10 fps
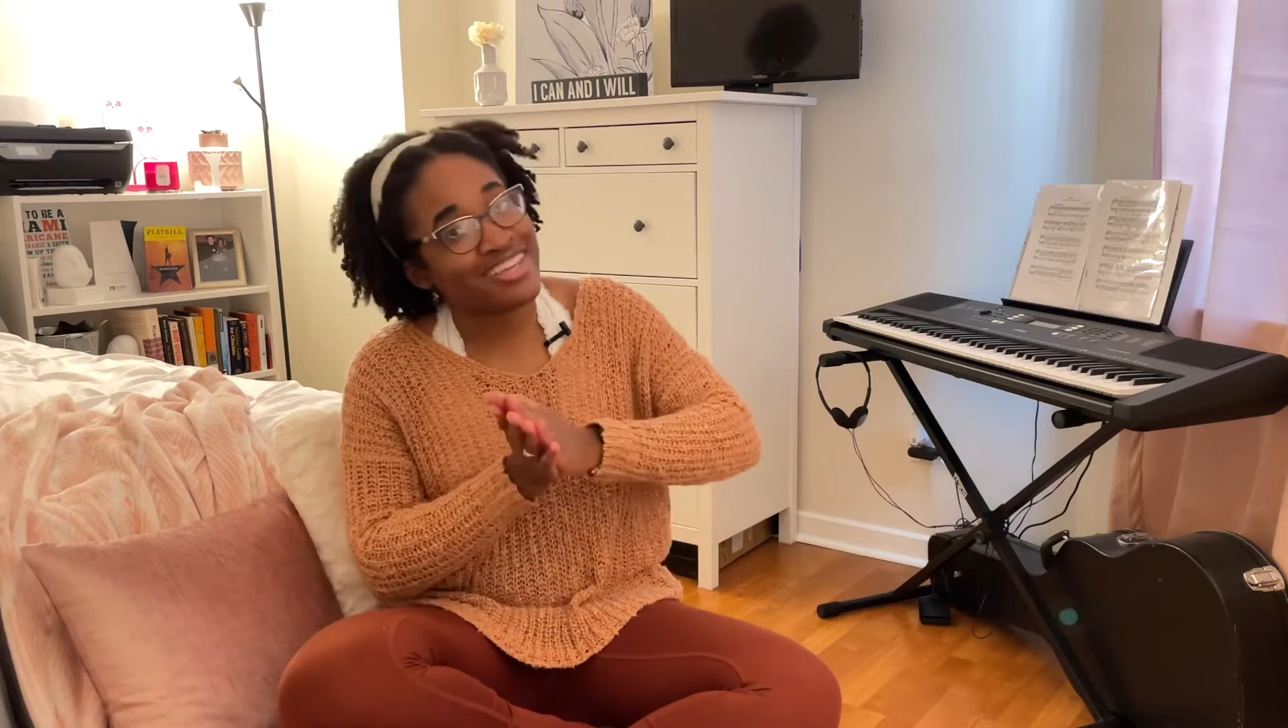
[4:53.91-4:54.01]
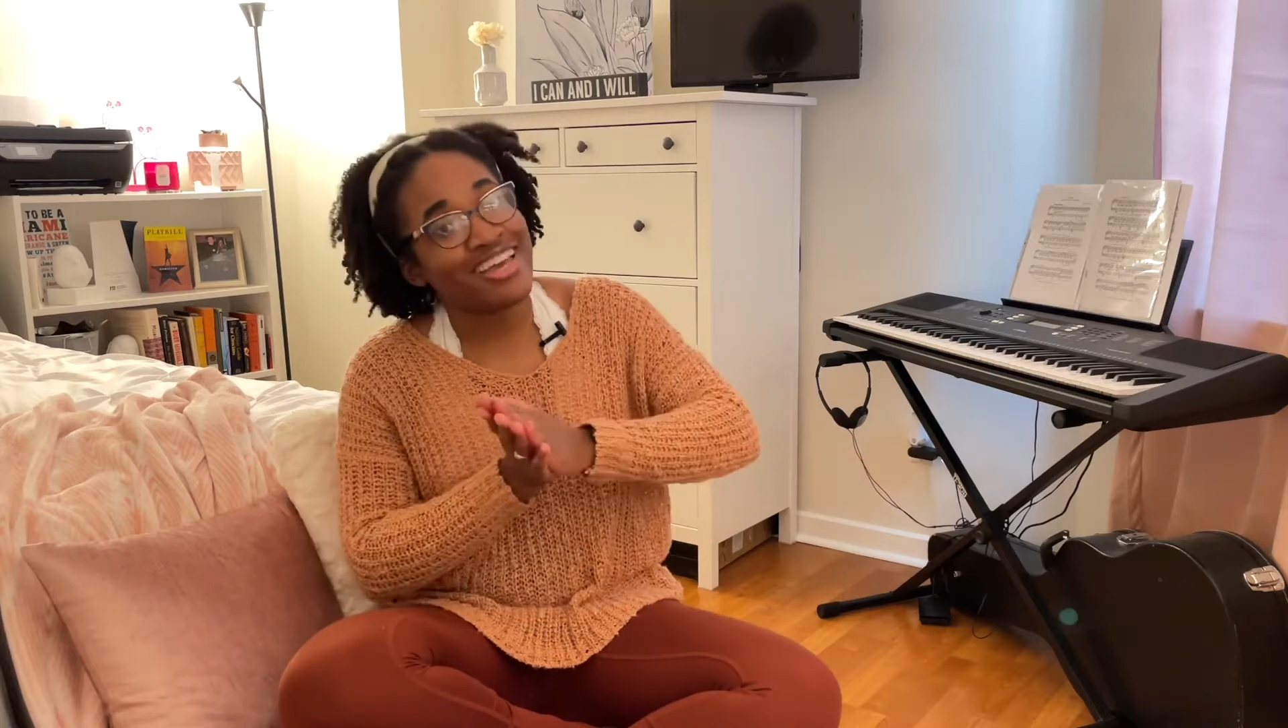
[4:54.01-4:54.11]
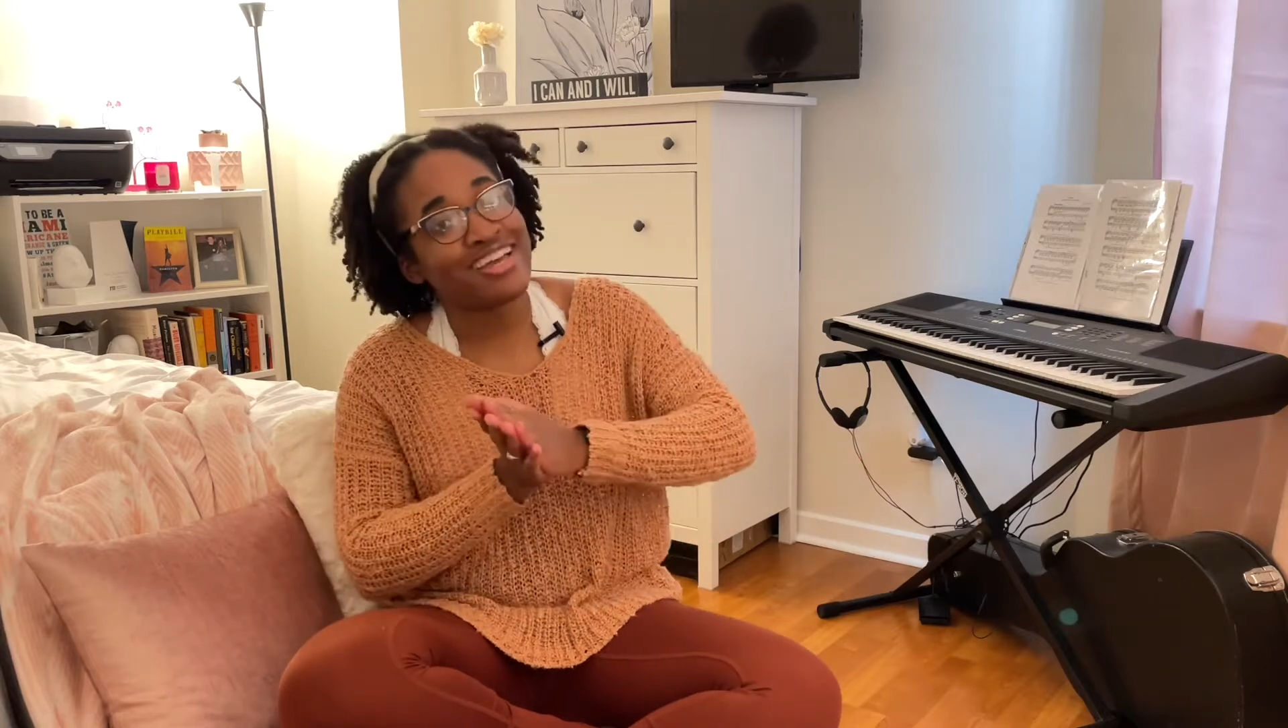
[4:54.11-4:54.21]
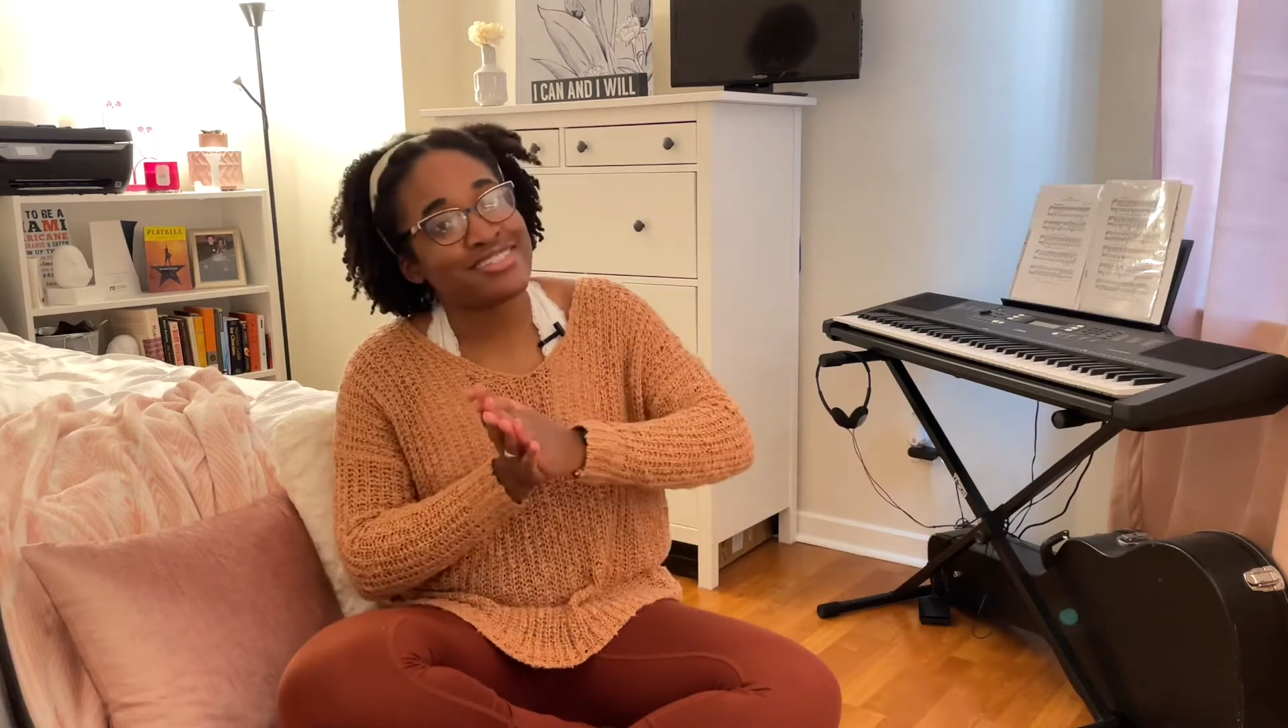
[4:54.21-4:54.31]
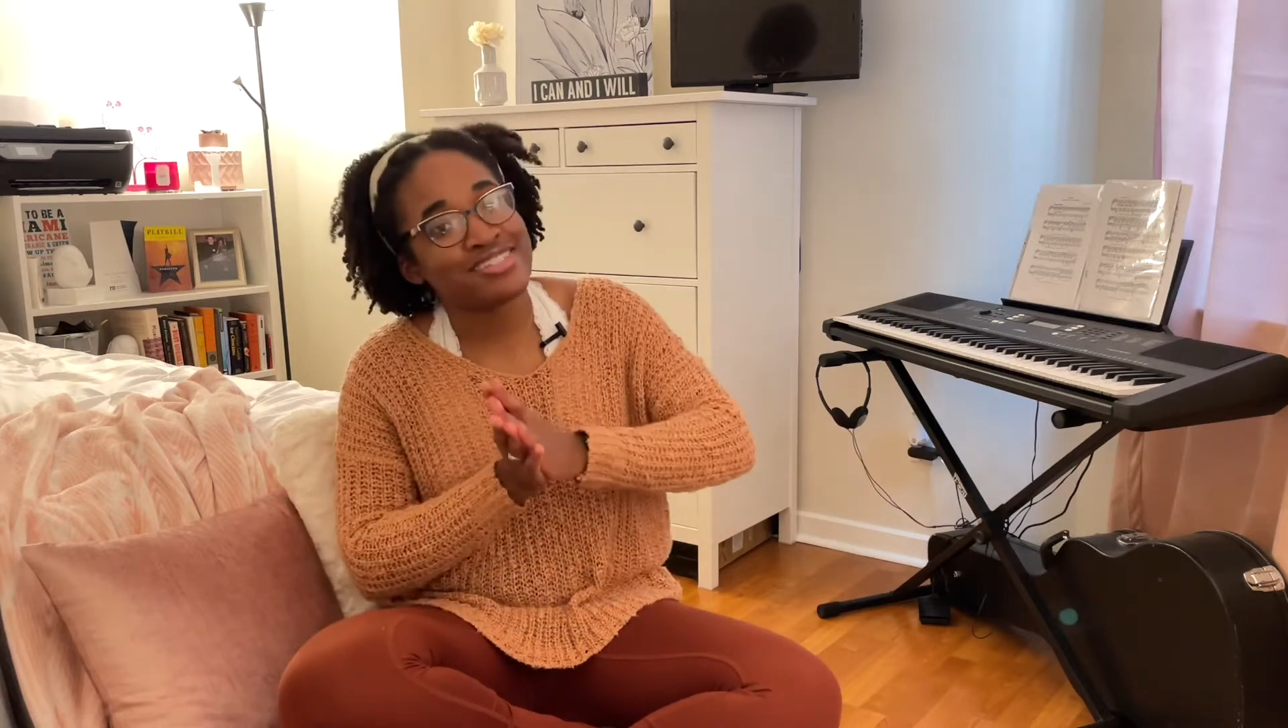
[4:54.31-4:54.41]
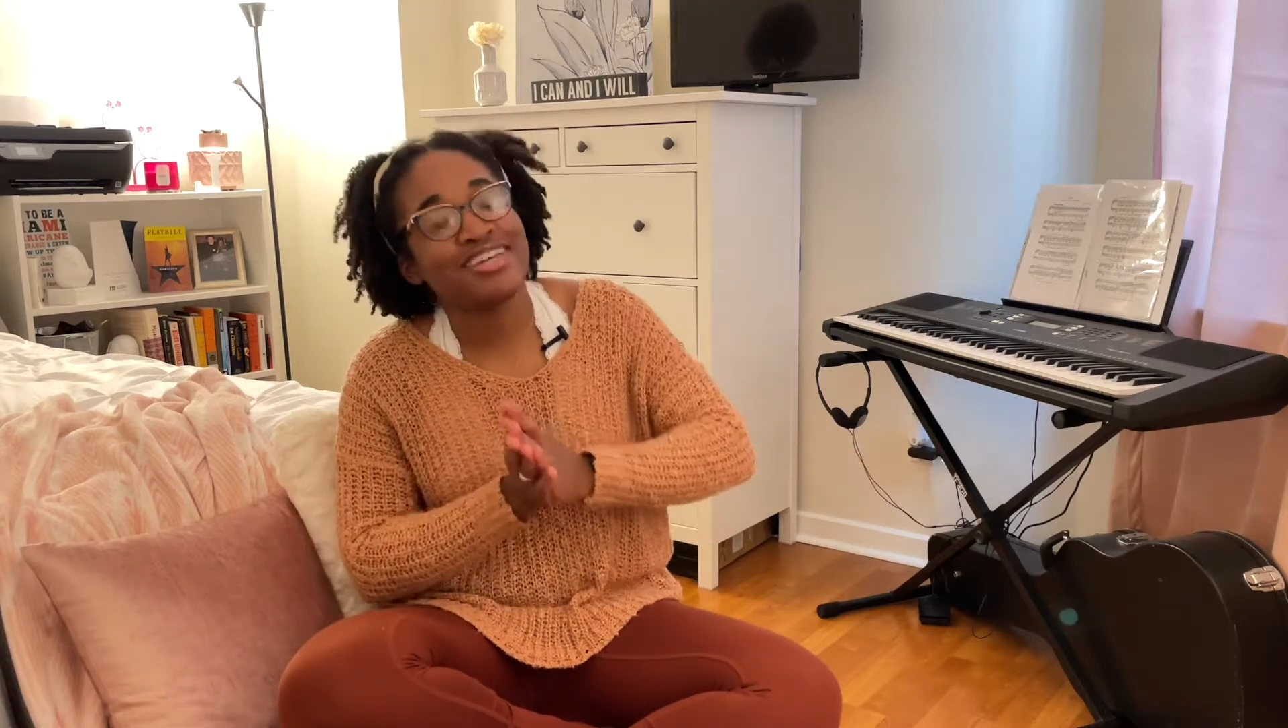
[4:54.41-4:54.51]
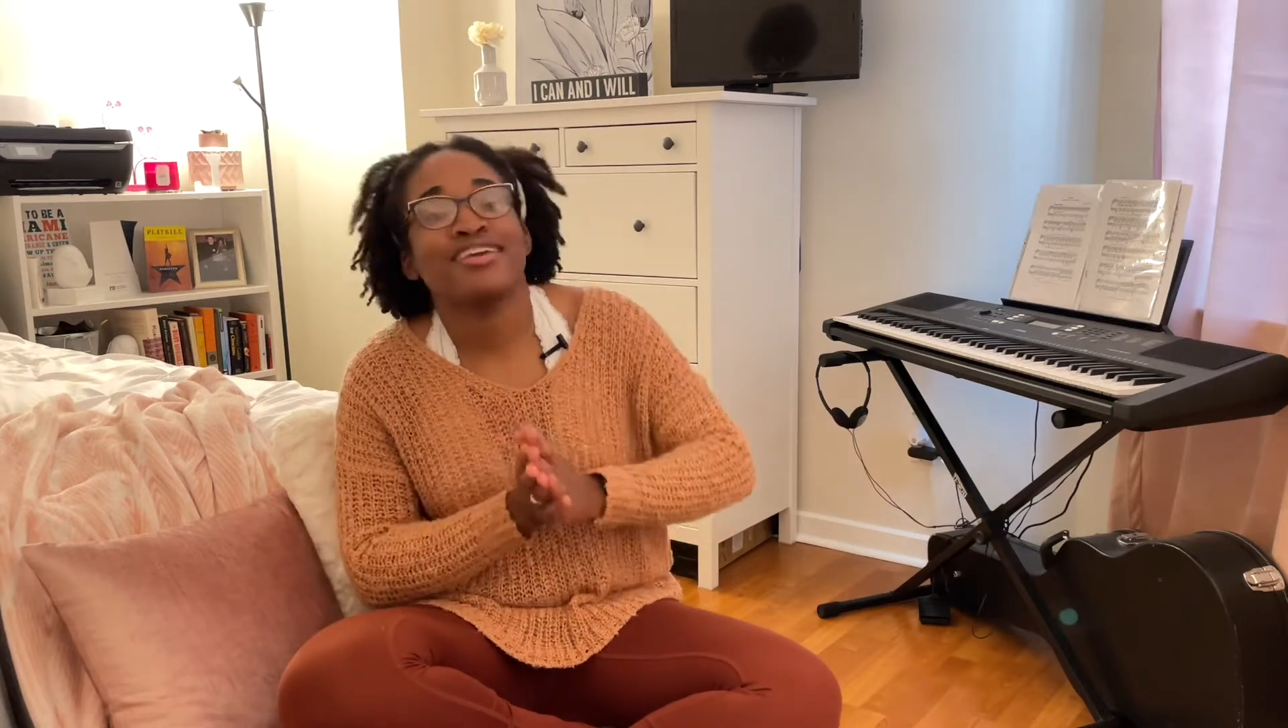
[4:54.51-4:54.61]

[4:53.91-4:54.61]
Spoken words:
yes,